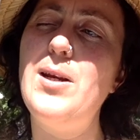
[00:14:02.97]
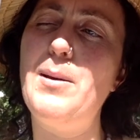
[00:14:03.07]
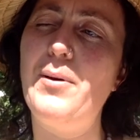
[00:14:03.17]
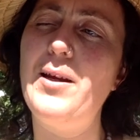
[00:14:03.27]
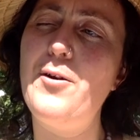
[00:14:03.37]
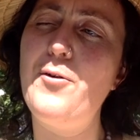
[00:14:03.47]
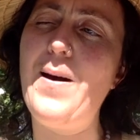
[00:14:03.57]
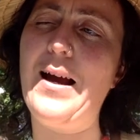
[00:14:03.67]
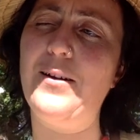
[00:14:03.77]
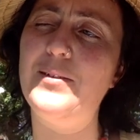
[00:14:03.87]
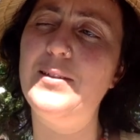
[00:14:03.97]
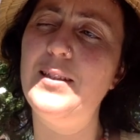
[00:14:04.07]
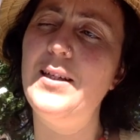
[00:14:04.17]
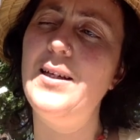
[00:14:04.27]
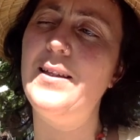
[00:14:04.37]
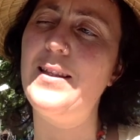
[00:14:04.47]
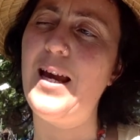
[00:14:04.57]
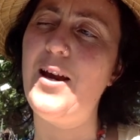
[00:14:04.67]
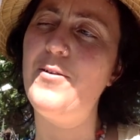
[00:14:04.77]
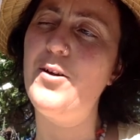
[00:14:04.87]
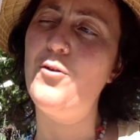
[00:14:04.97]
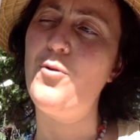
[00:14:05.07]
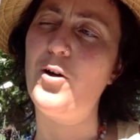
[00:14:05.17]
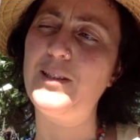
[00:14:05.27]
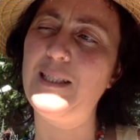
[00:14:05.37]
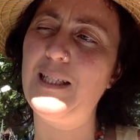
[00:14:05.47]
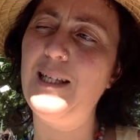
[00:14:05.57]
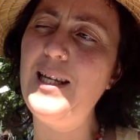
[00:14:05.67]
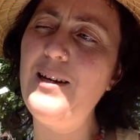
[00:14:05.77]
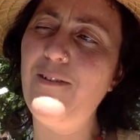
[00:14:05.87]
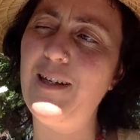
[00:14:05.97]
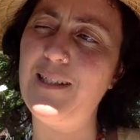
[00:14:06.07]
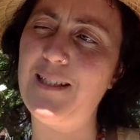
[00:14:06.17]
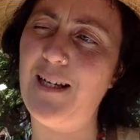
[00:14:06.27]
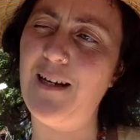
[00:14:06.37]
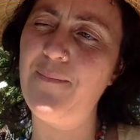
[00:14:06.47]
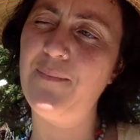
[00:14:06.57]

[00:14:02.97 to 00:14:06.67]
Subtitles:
nibbling around there in the rotten leaf litter.